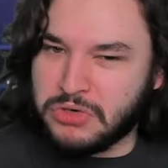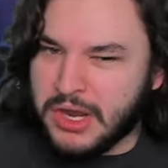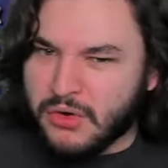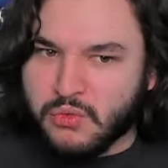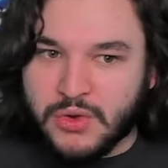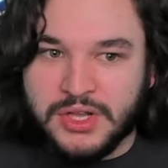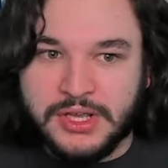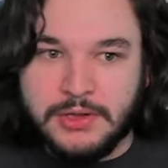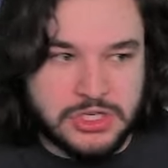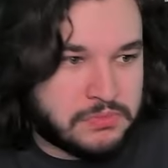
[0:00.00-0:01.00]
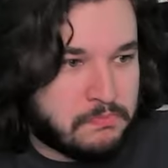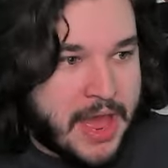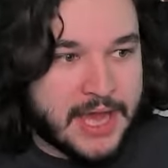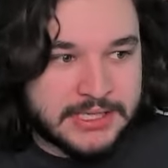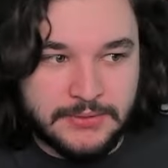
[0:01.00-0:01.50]
going to really just
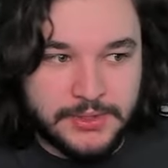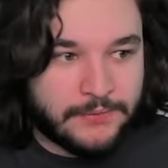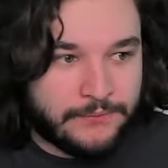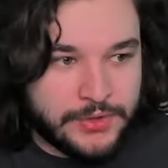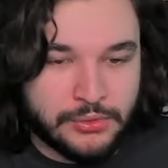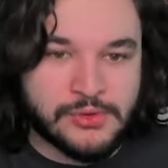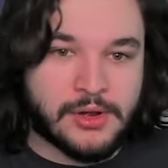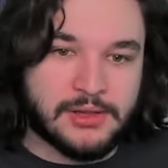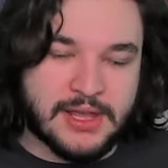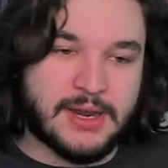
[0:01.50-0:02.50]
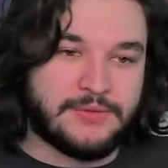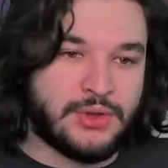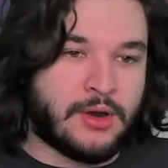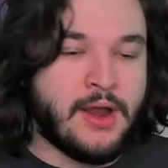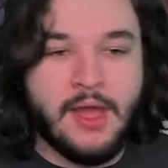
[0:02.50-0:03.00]
passively fuel a lot of
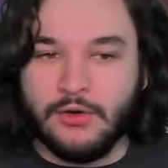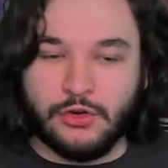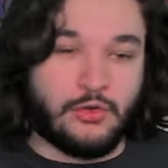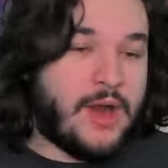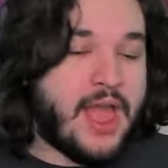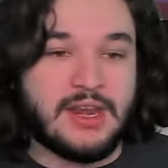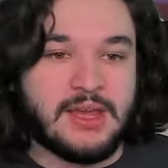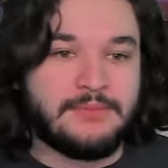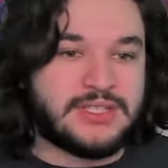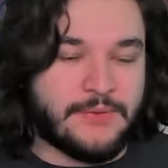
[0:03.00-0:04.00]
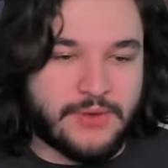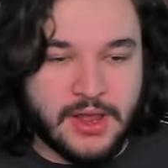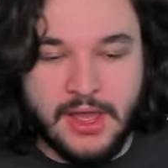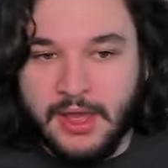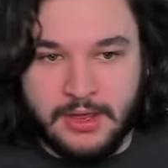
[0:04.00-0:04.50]
your random
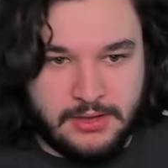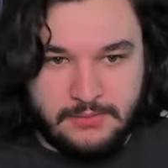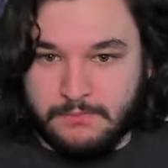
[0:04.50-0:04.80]
different uh,